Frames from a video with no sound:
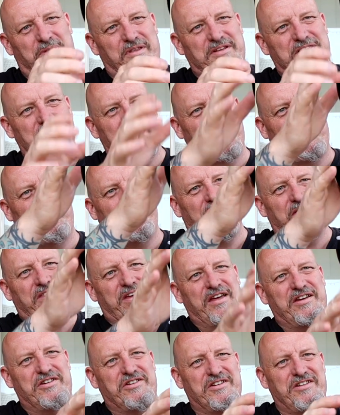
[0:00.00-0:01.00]
but there's none around
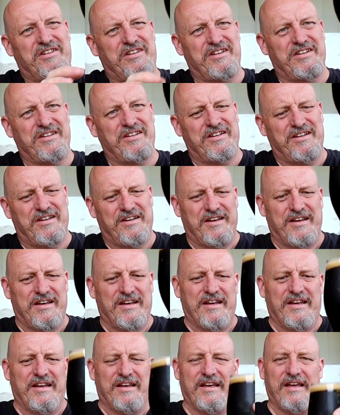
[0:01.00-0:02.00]
the edges.
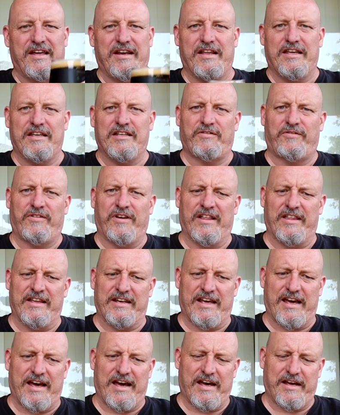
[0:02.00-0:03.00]
It is fairly
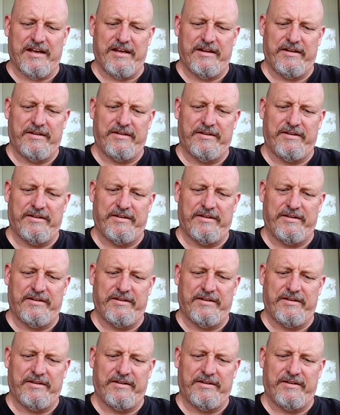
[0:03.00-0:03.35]
dark.